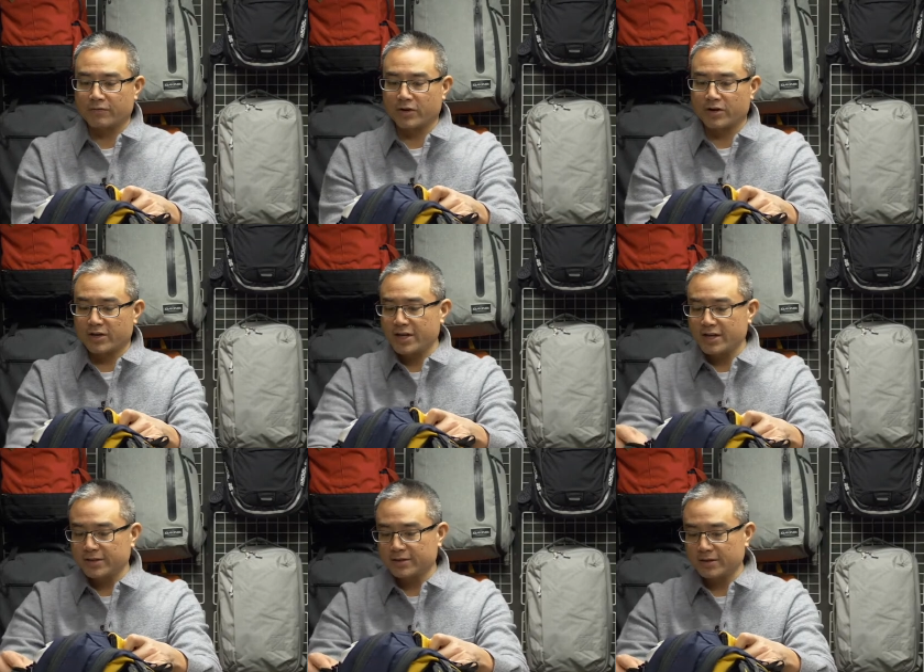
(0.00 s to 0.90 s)
your
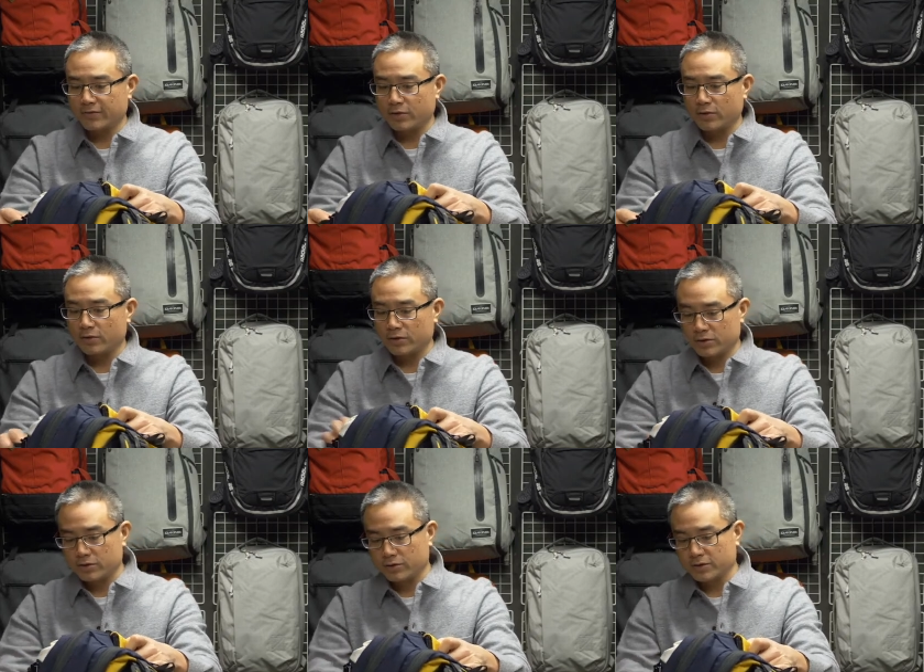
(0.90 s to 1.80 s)
keys, if you
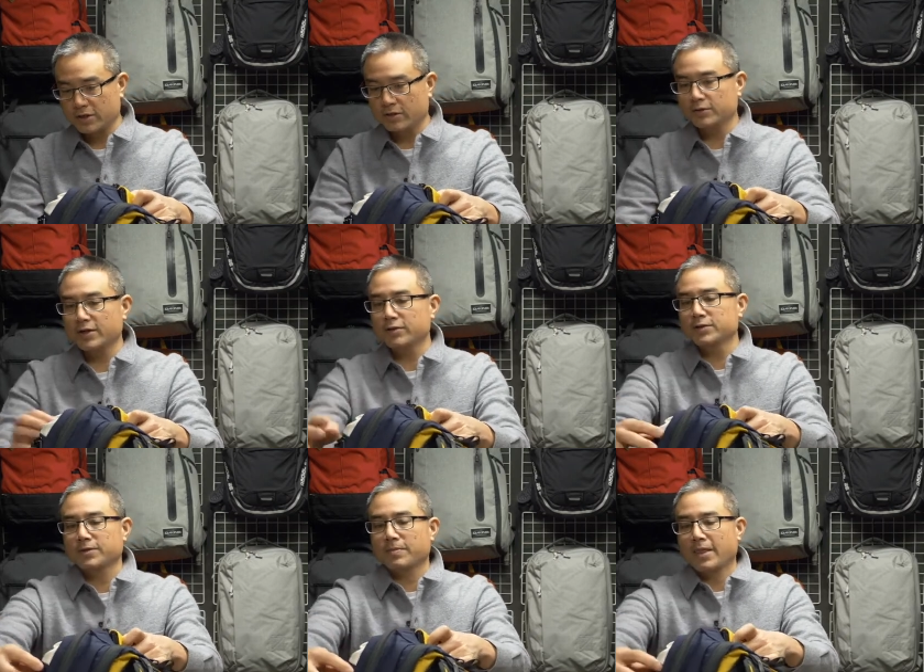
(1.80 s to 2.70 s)
choose to use
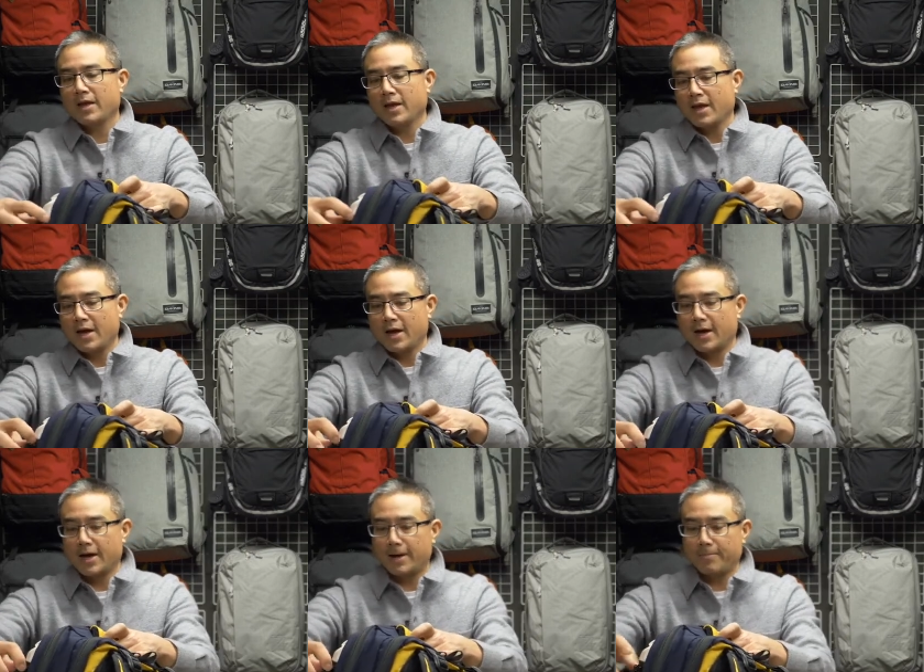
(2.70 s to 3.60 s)
those.
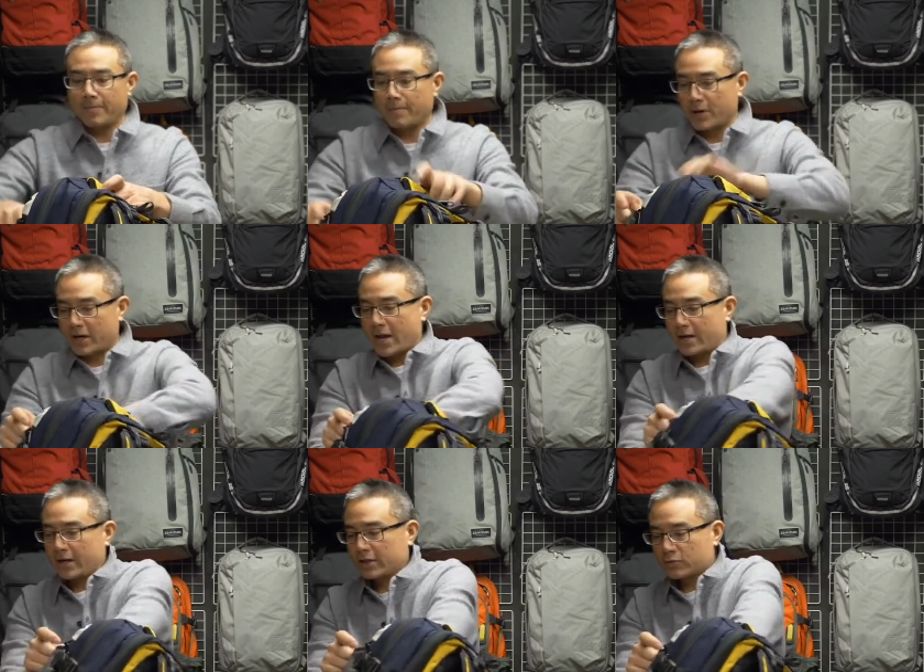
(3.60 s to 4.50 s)
But
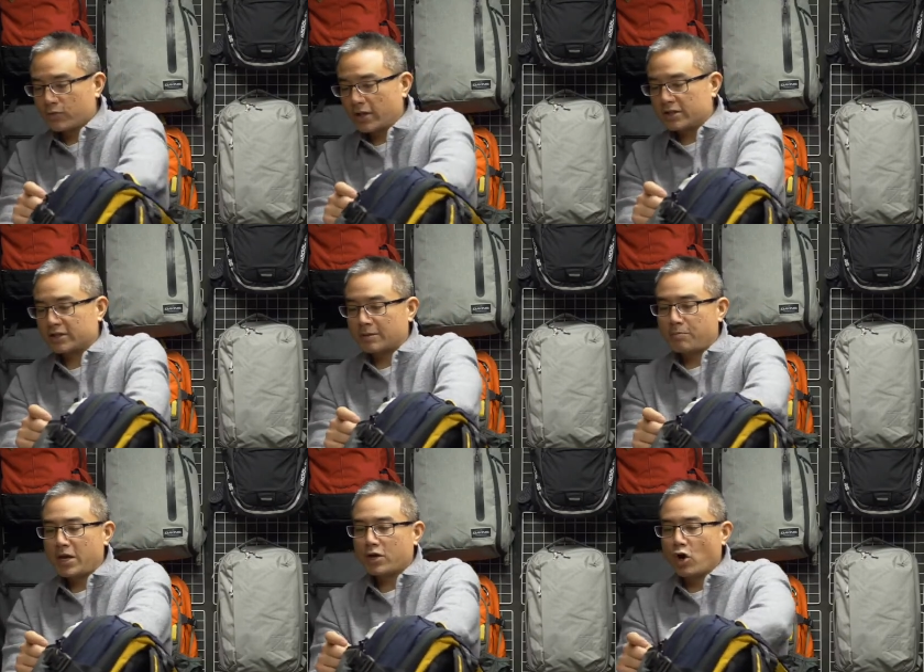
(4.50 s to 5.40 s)
again, it's really just a
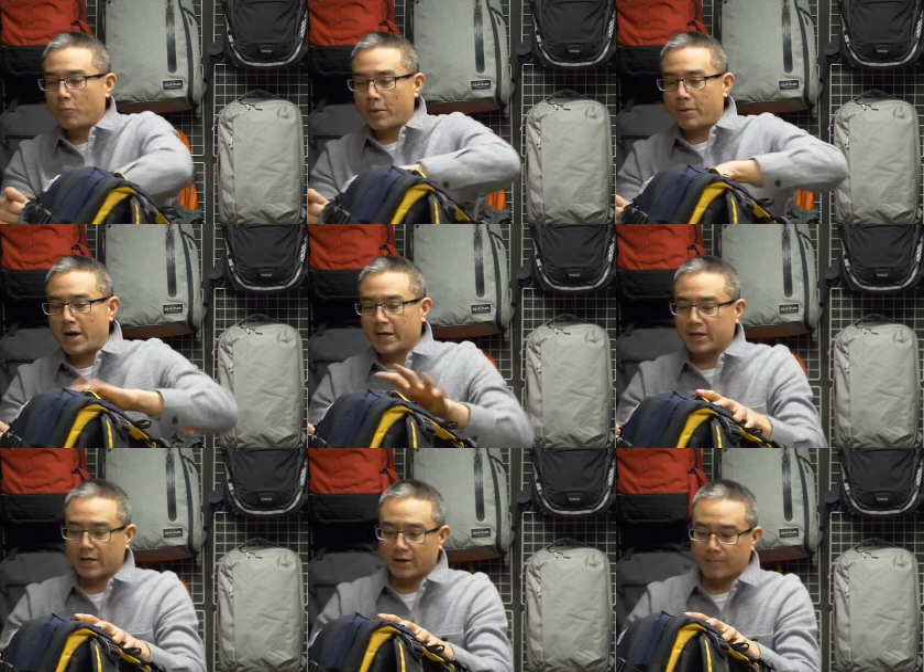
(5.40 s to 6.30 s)
big open
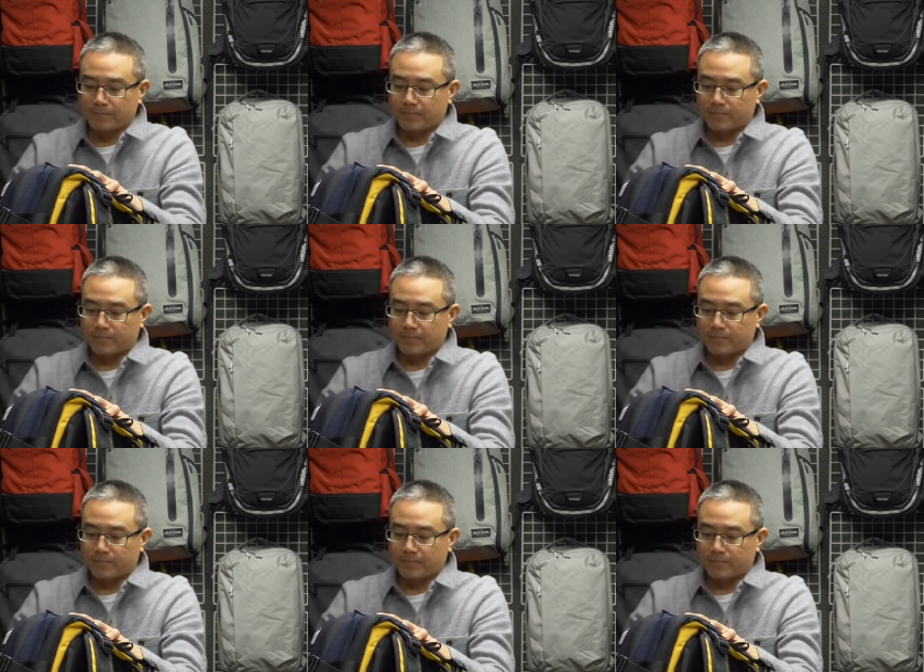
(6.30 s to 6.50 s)
pocket here.